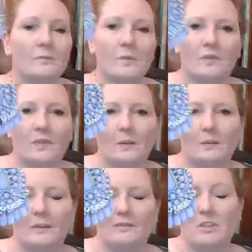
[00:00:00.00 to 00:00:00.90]

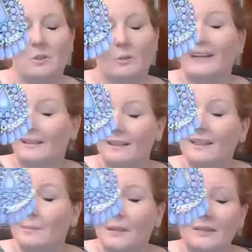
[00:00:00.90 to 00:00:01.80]
So if you know what
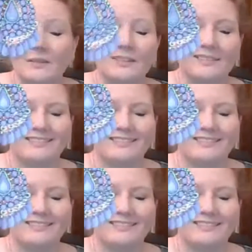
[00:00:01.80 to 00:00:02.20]
allium is,